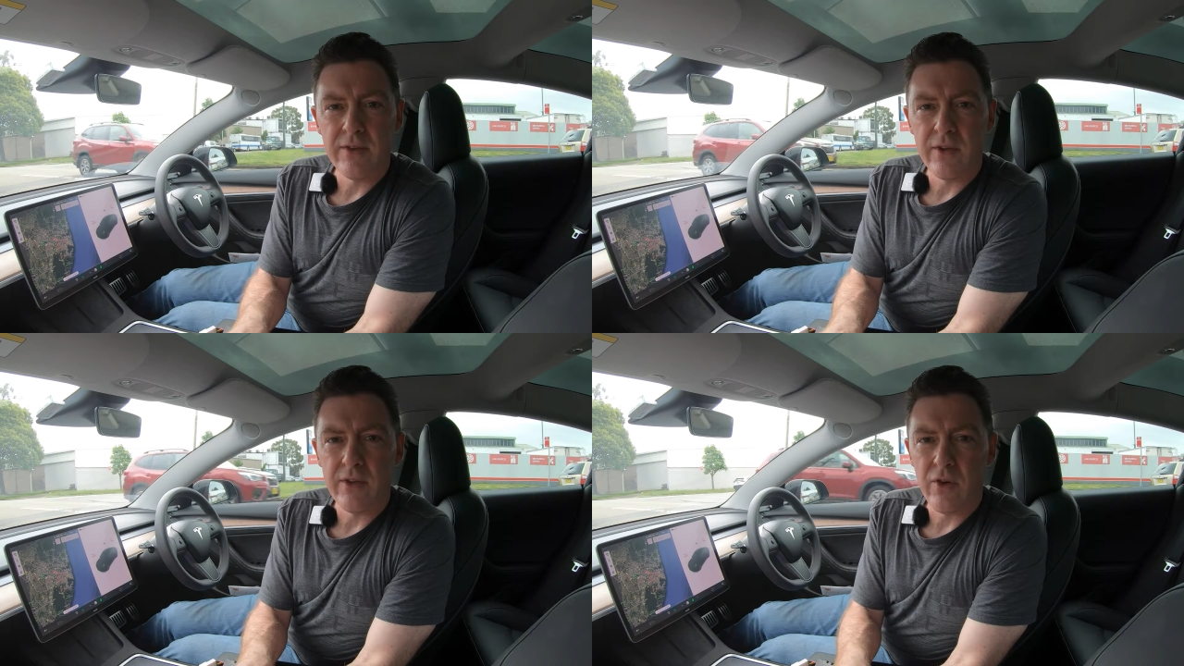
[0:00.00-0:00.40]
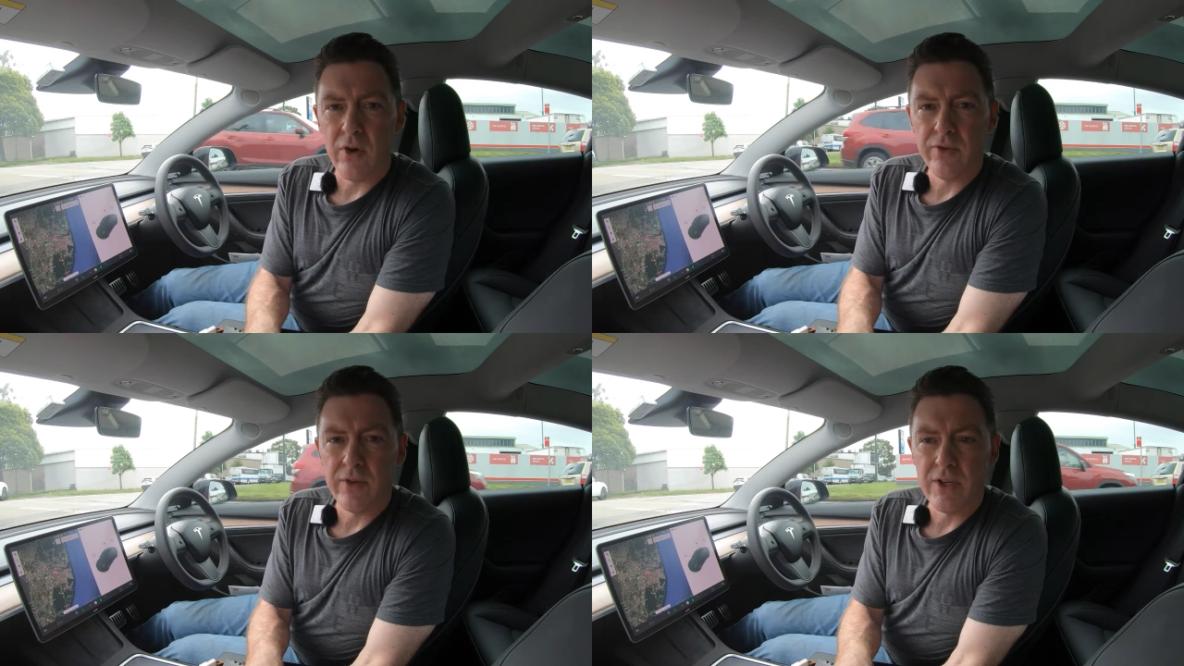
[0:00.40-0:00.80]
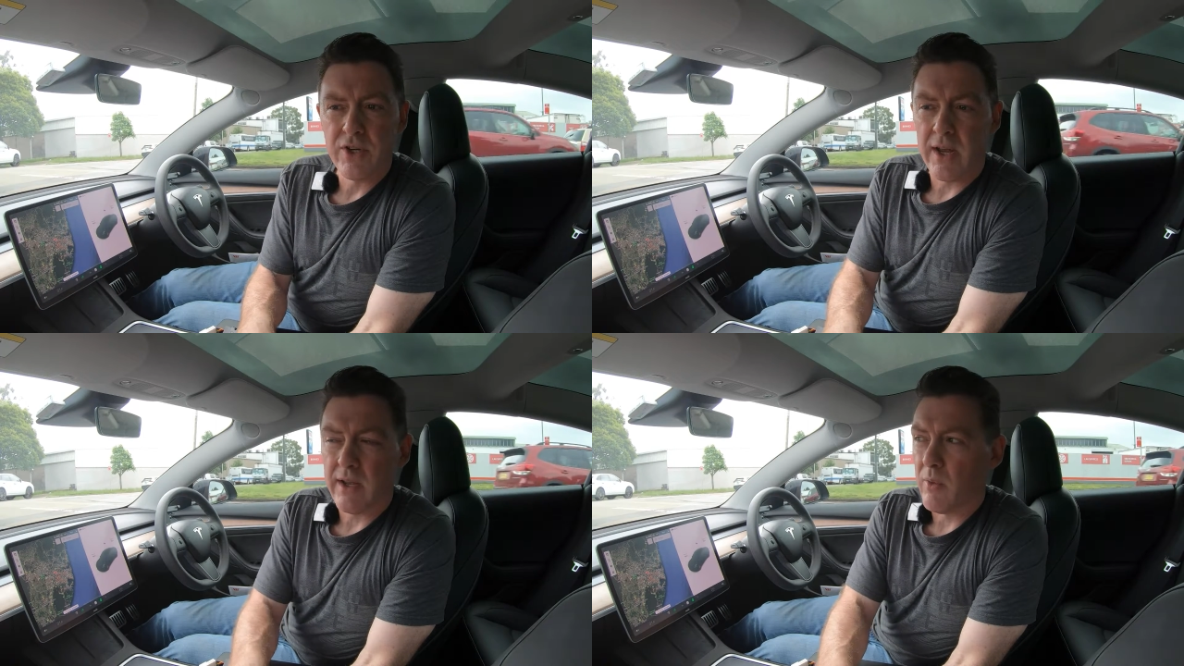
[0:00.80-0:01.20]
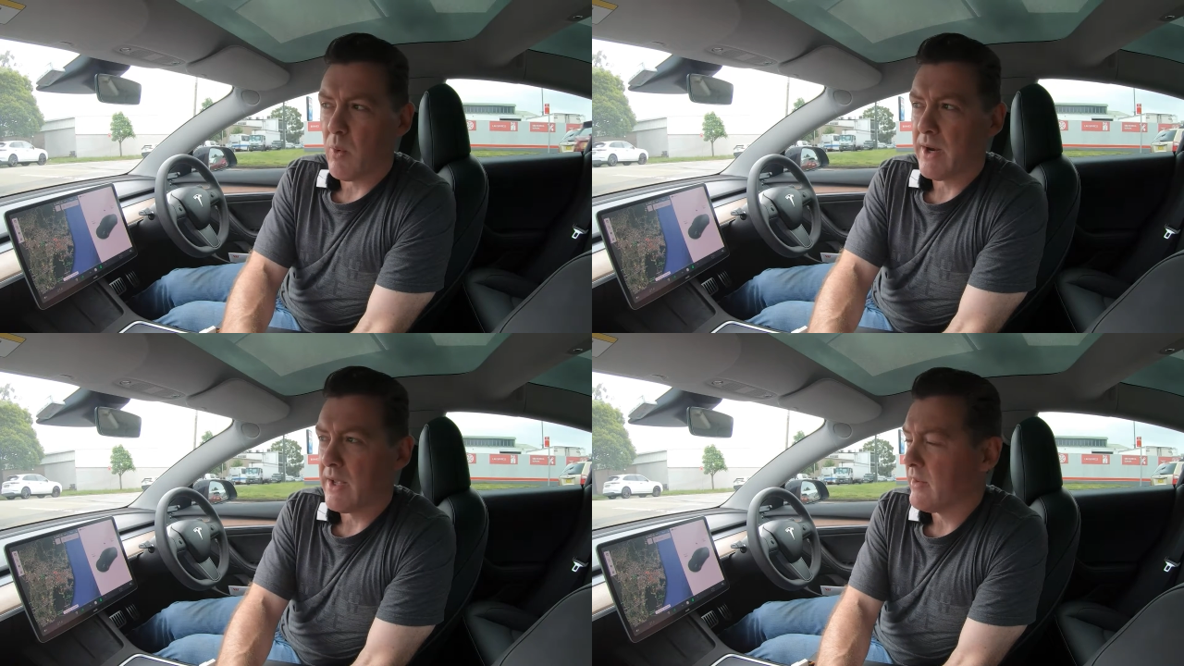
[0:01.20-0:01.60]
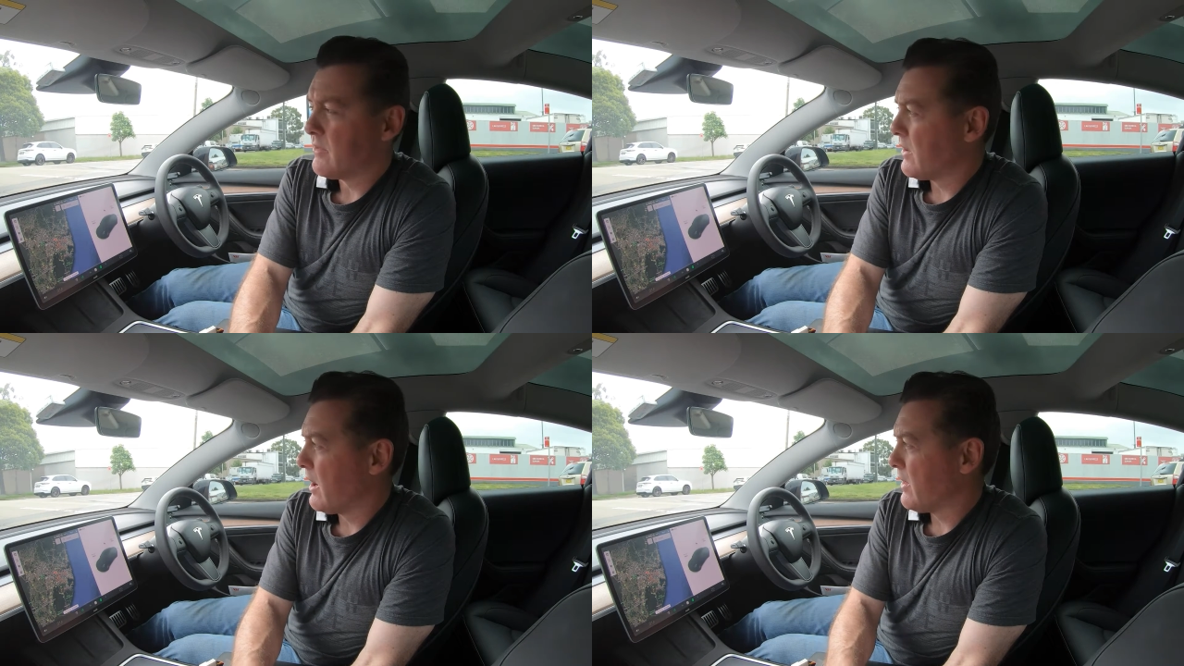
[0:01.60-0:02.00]
It's constantly checking one
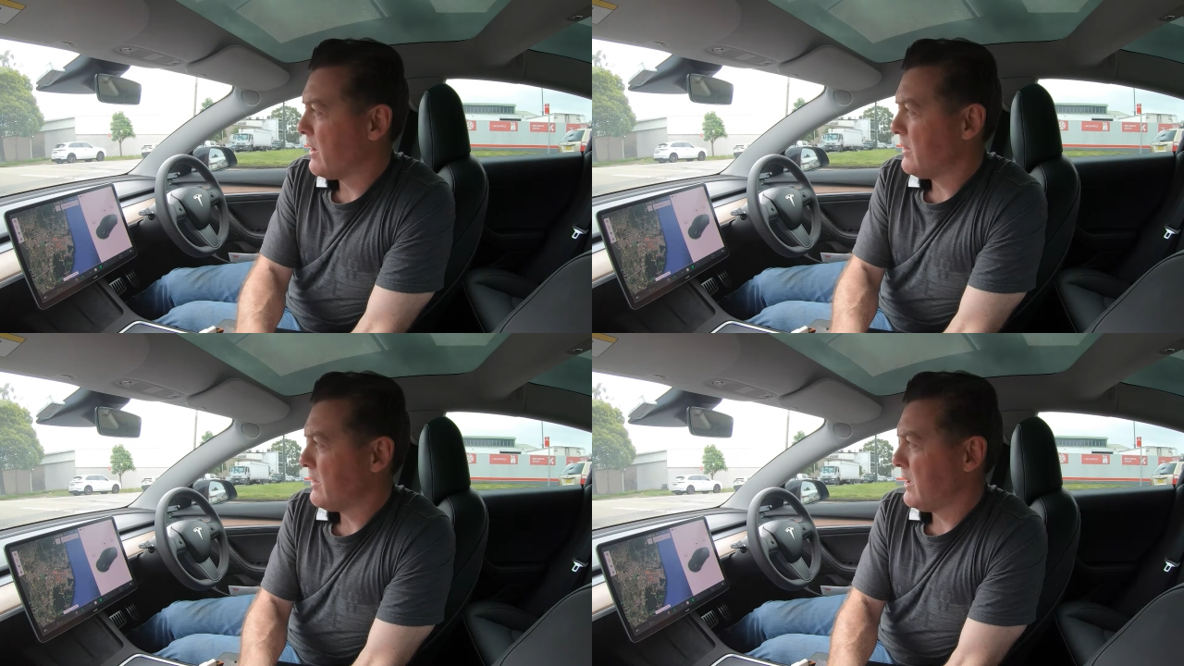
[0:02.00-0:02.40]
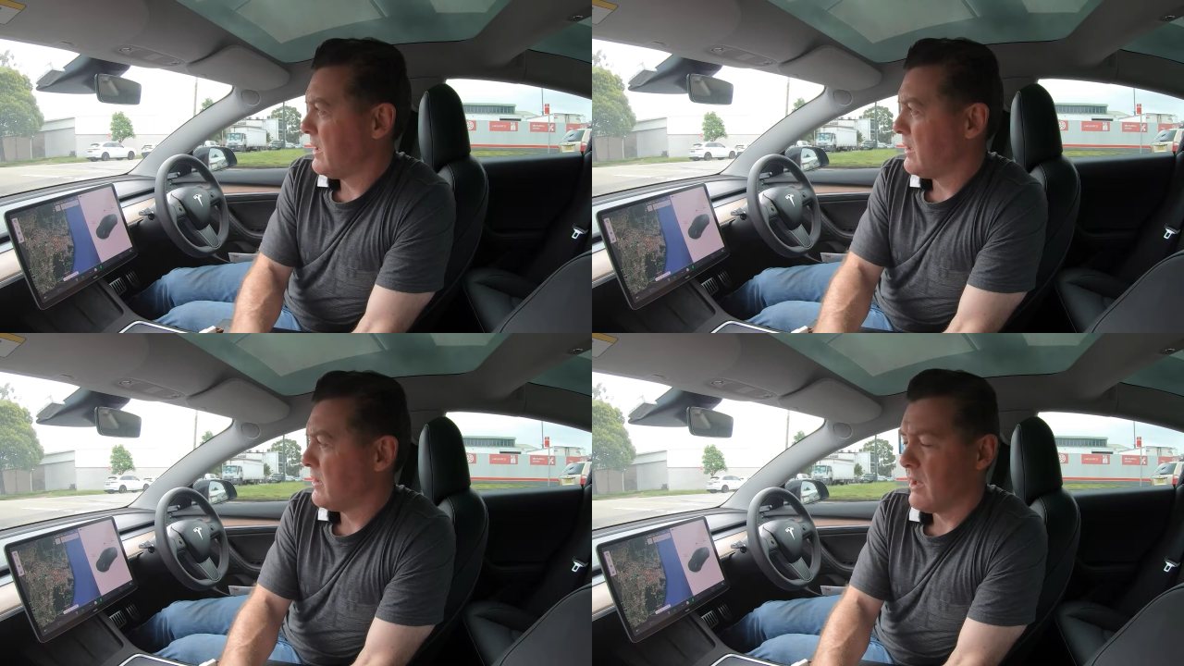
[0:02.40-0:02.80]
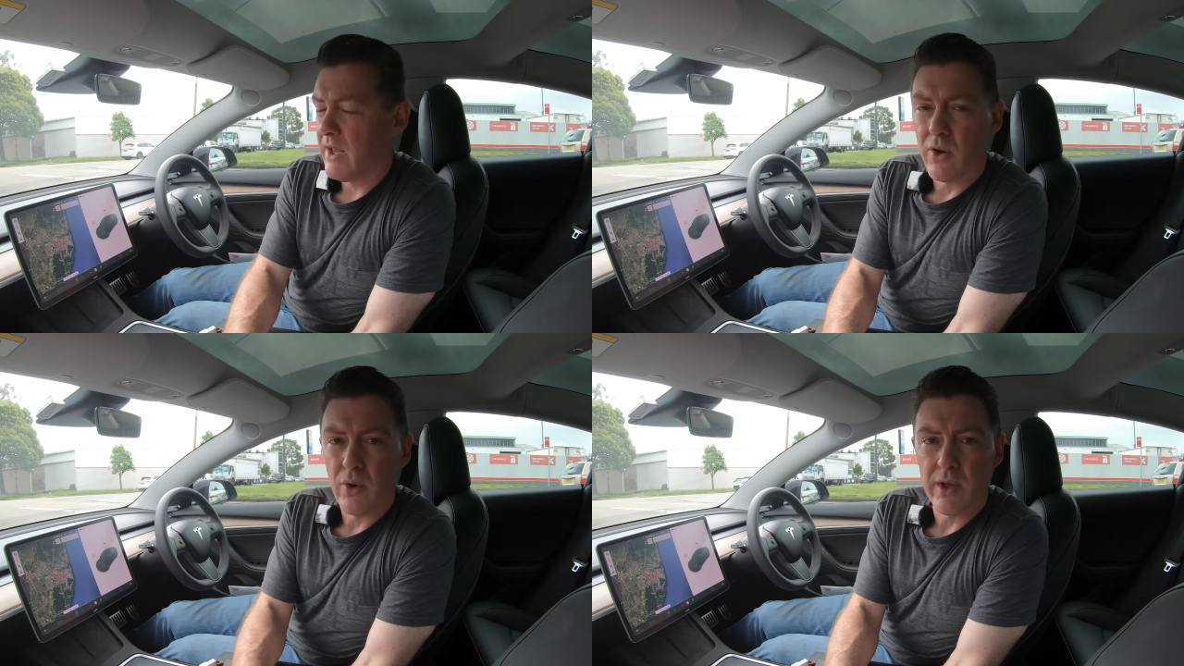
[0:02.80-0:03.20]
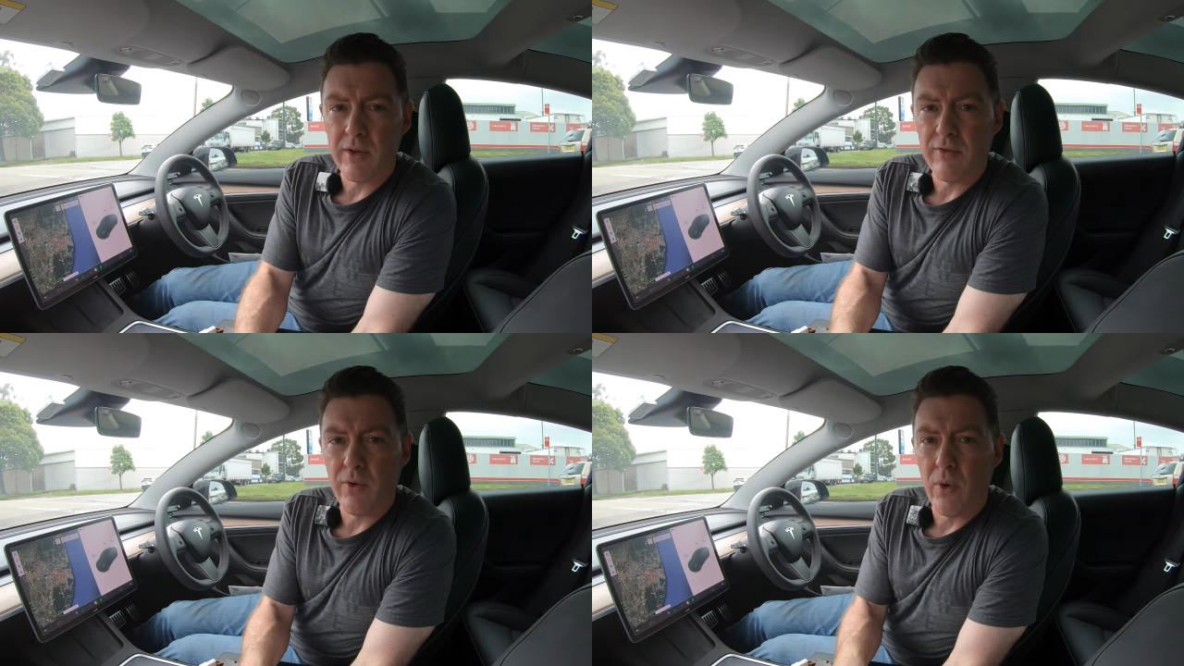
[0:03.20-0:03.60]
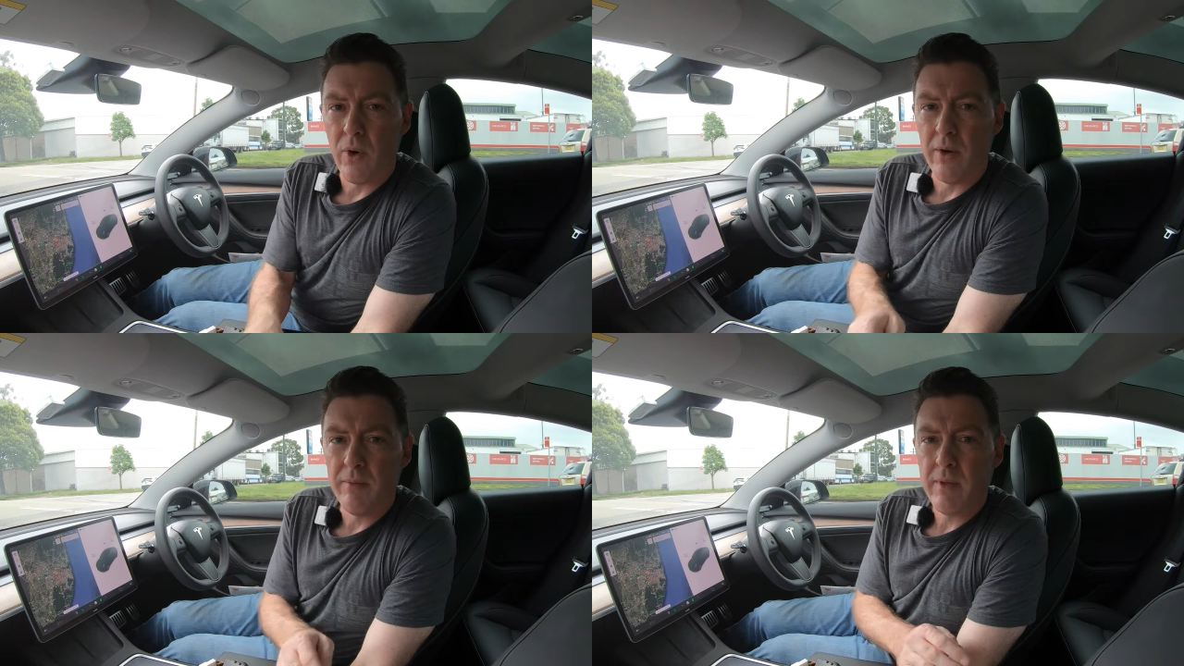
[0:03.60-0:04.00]
against the other and looking
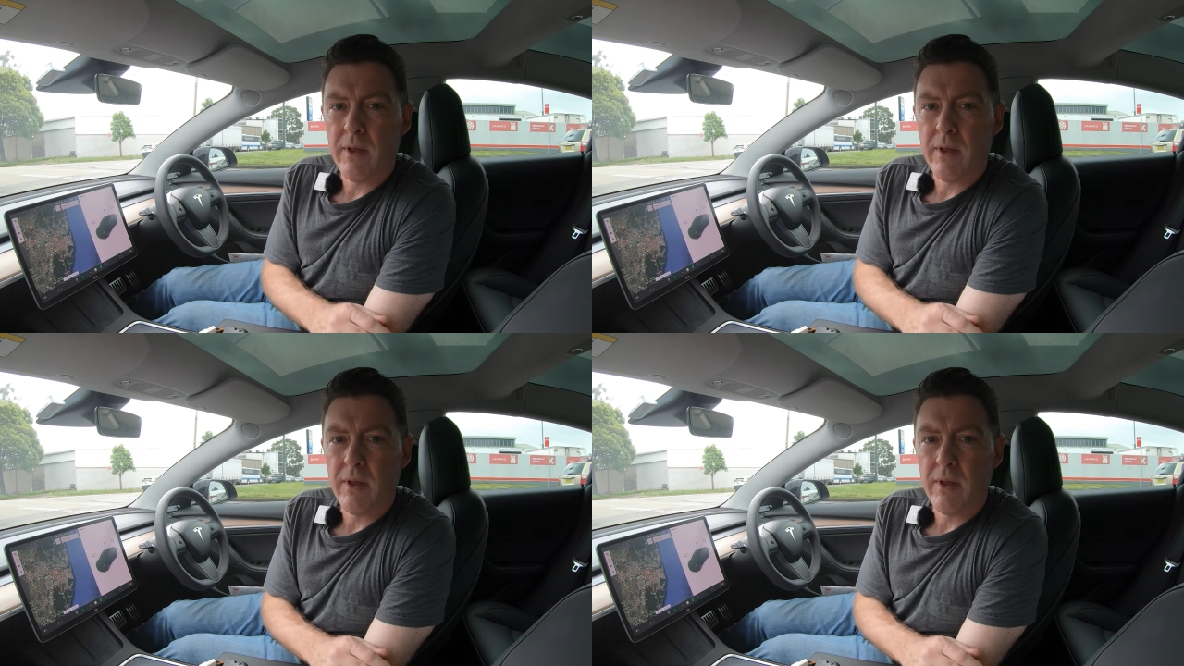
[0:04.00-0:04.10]
for